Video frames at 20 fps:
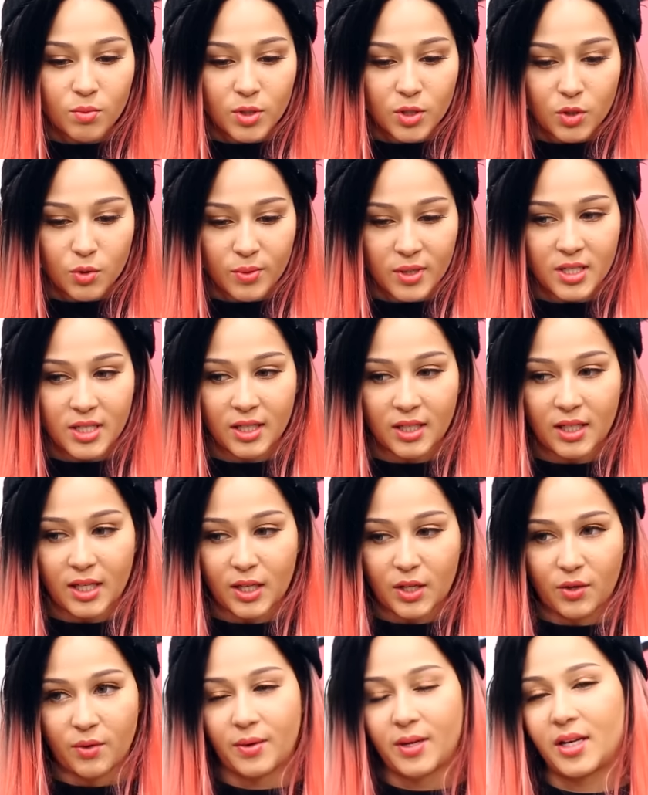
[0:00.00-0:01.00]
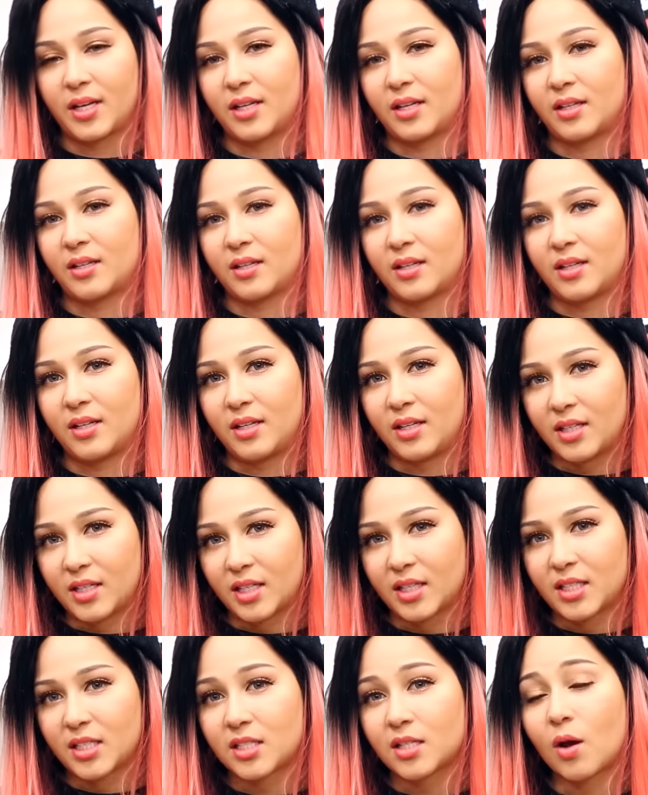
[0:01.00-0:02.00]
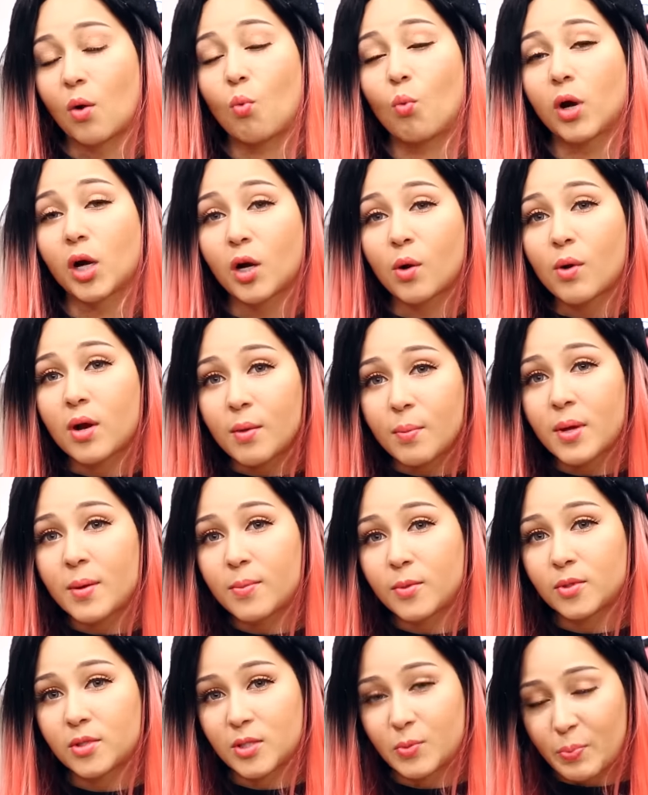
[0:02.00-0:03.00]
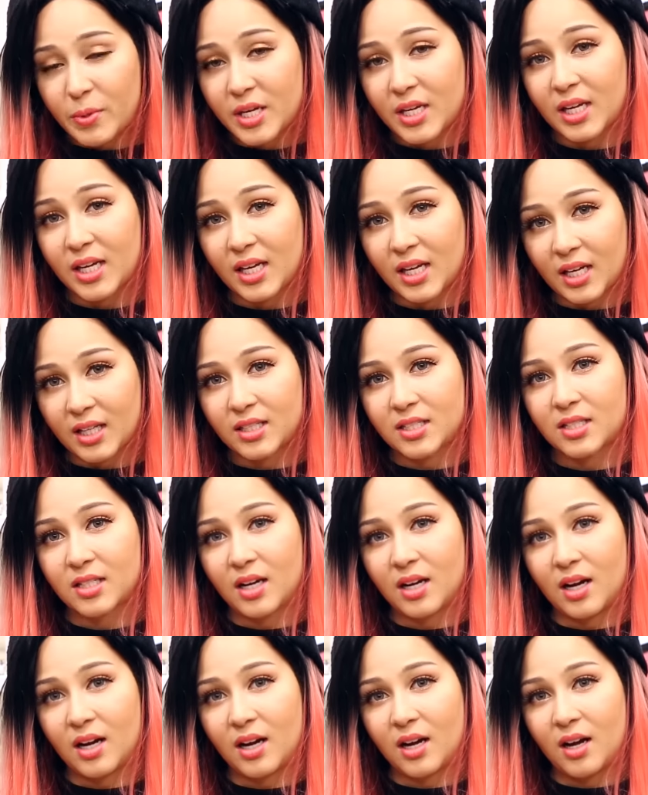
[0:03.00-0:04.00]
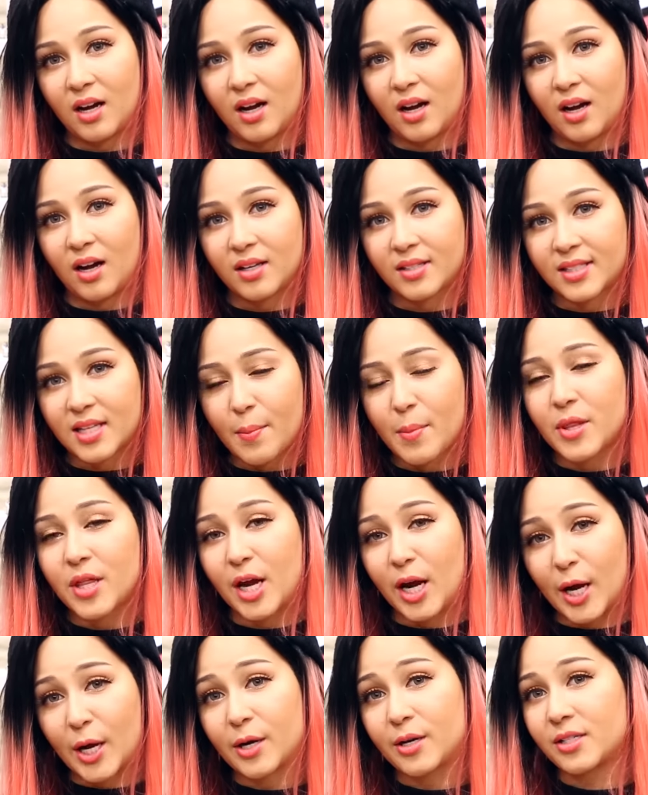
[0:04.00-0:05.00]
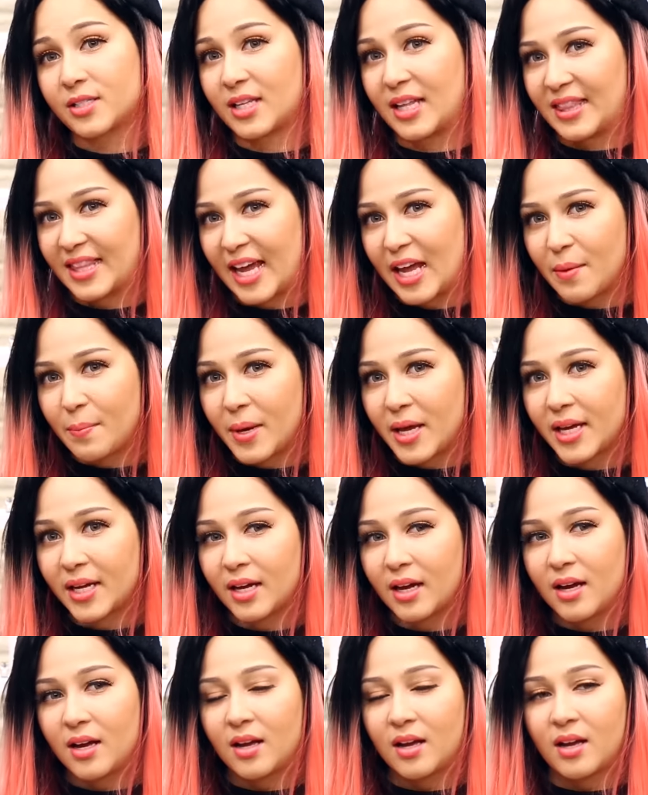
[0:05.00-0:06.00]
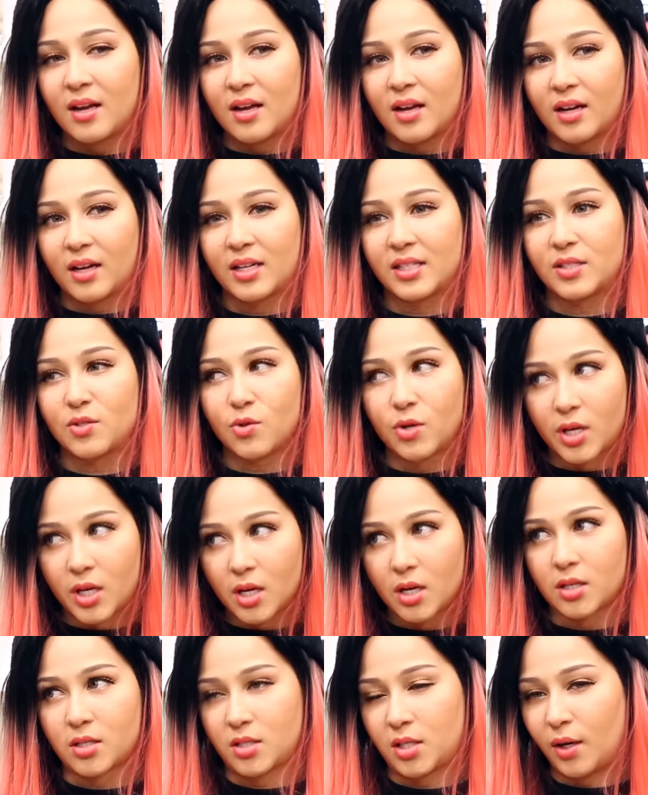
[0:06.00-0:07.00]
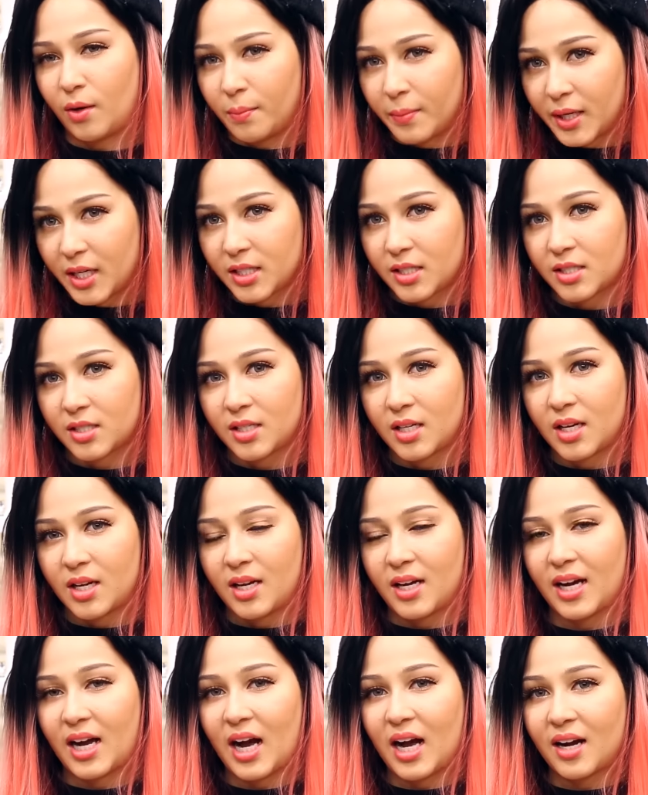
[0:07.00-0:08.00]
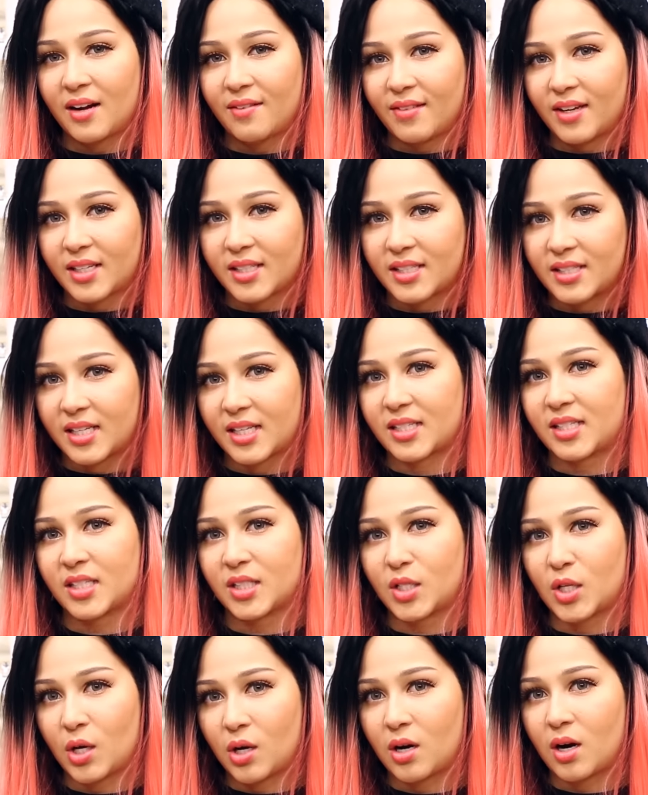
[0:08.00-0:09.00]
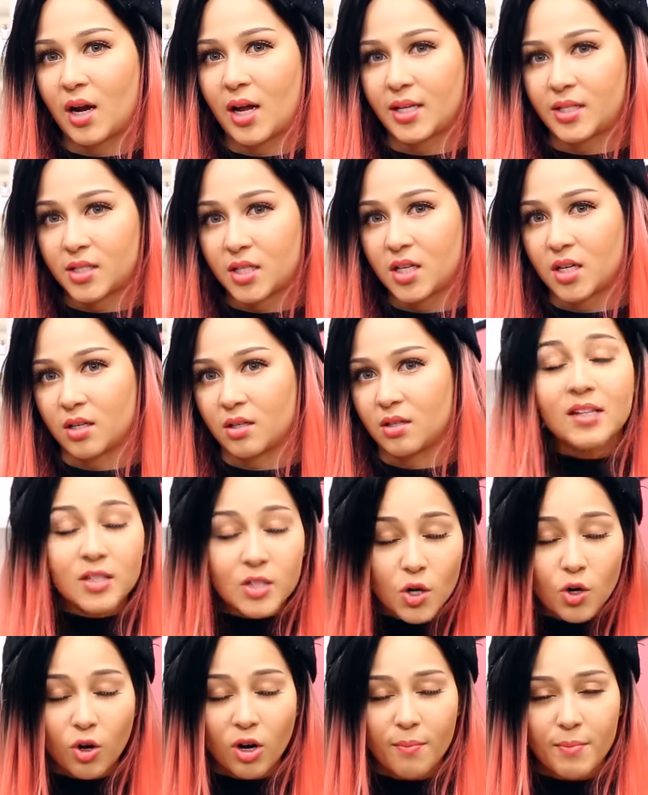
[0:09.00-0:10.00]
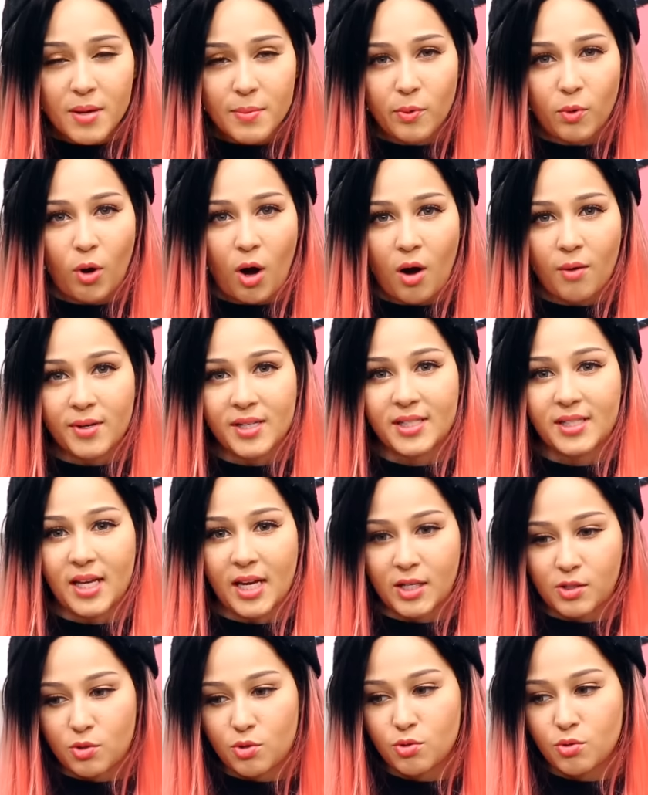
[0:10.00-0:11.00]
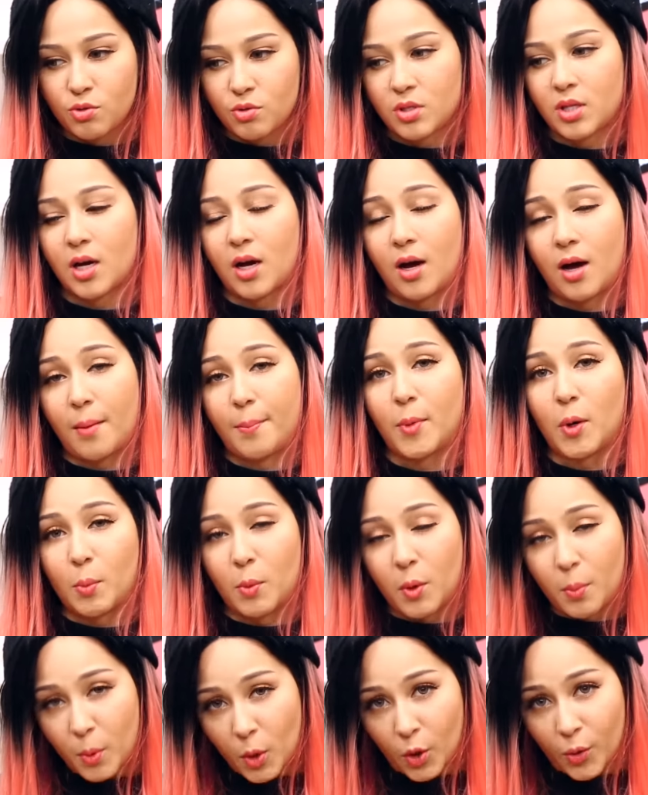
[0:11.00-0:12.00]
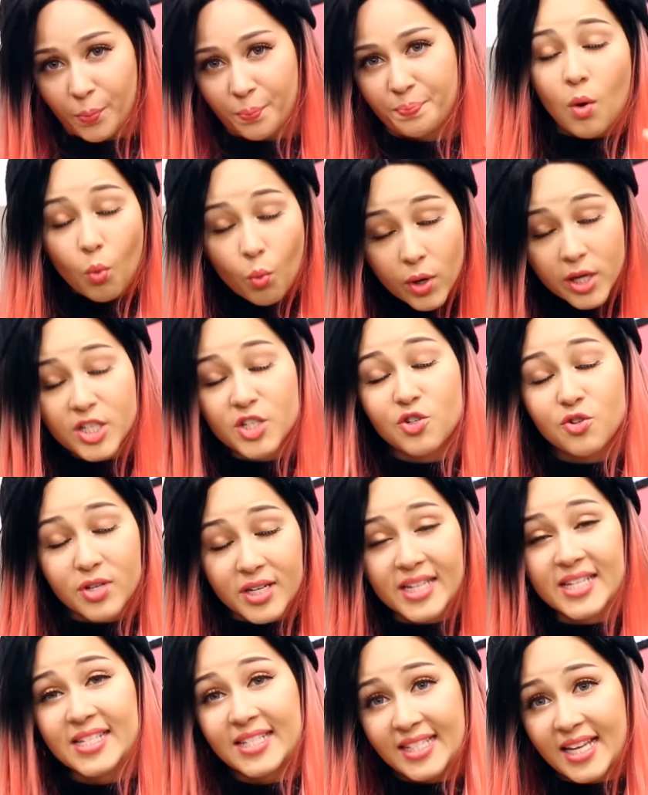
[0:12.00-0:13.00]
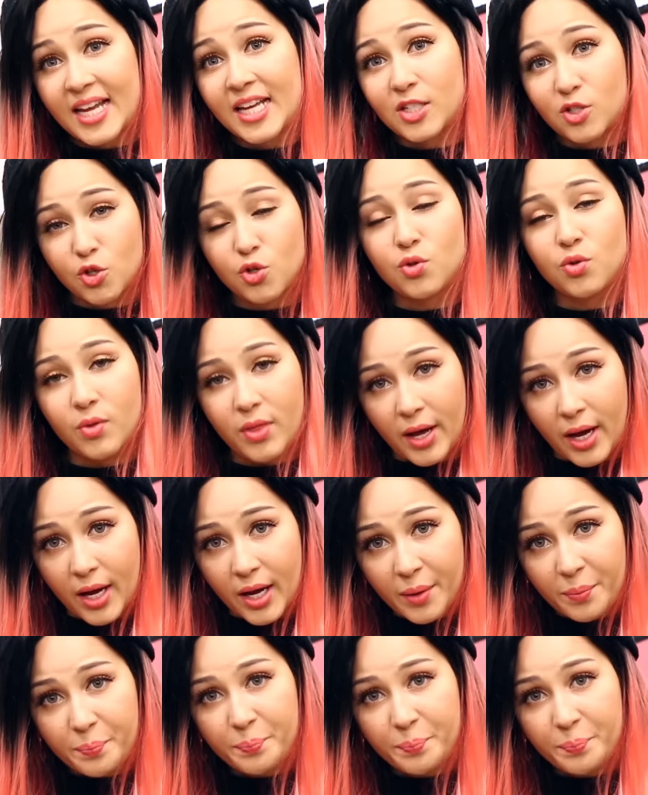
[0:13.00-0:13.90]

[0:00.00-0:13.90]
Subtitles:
we're switching like Korean and English, when Korean people speak English, some of the errors that they make, because you hear it so much, it kind of like sticks into your head too. So Korean people will always say to the mo mo mo, which you can say to the,